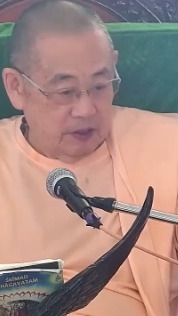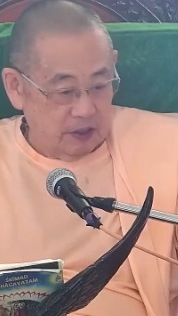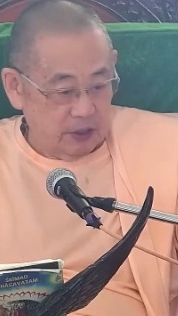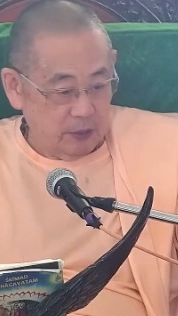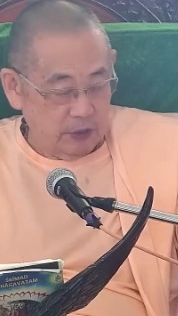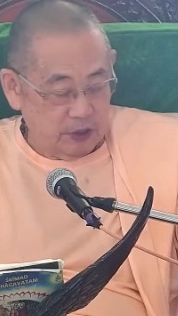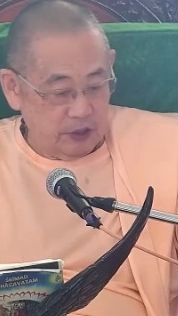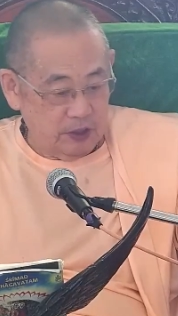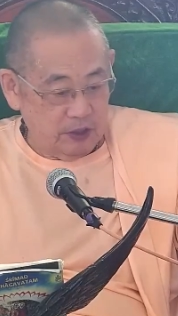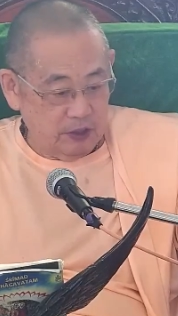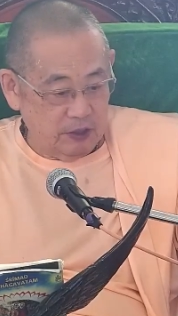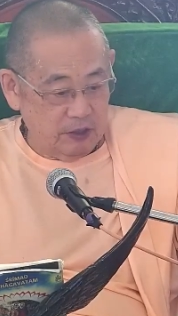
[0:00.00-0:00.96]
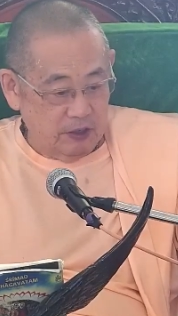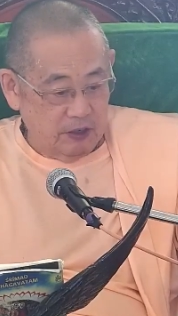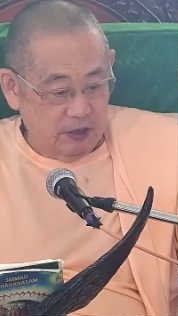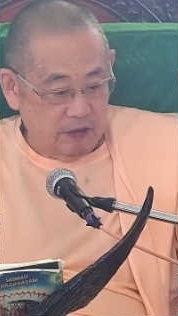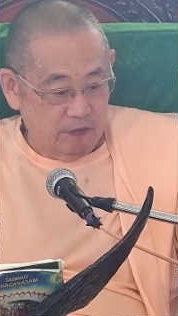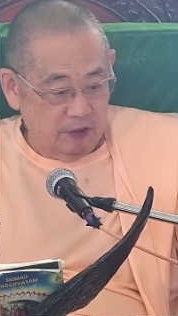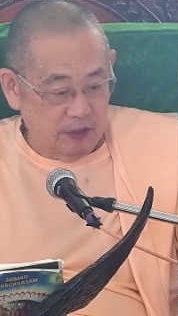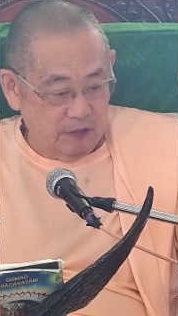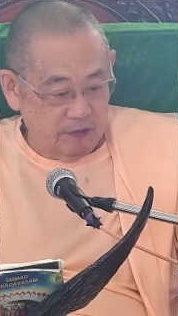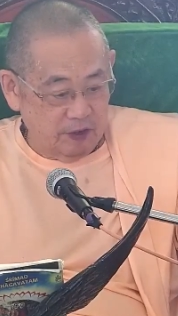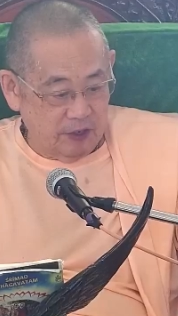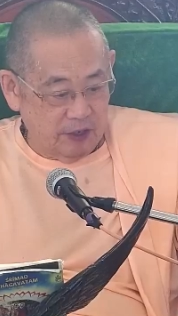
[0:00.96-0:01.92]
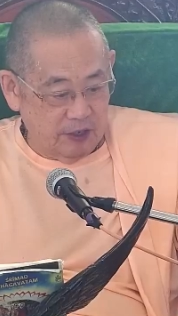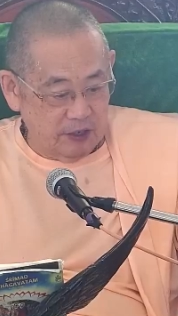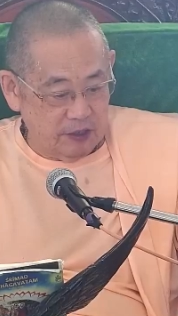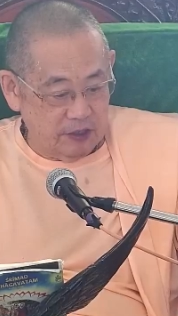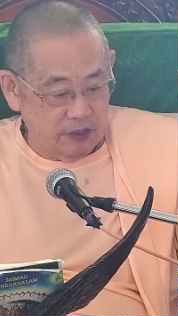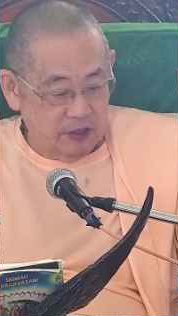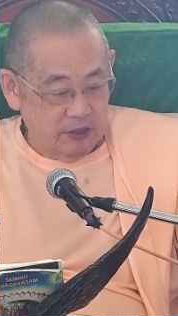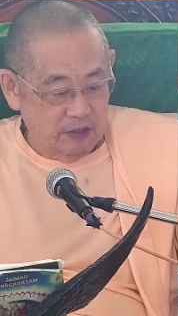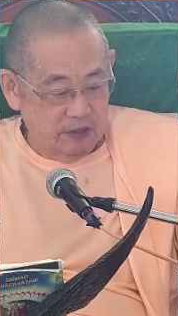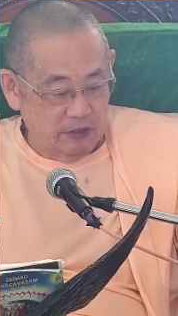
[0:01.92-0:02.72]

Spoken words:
So we see that Vedavyas